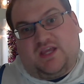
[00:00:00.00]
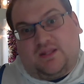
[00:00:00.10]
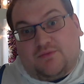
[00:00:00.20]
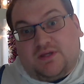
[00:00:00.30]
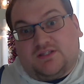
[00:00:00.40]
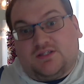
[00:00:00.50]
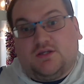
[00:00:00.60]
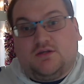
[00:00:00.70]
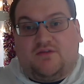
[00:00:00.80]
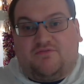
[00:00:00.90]
air there is
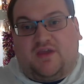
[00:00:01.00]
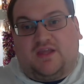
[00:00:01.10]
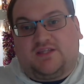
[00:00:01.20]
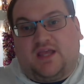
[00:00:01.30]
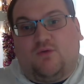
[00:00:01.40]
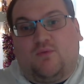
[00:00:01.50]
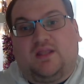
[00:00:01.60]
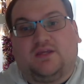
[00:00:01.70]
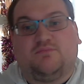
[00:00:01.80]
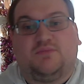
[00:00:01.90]
affects how
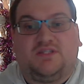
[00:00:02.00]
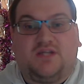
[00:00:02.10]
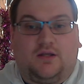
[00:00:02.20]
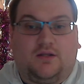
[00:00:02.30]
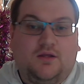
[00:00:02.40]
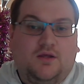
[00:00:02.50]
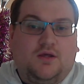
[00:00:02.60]
well it can be done.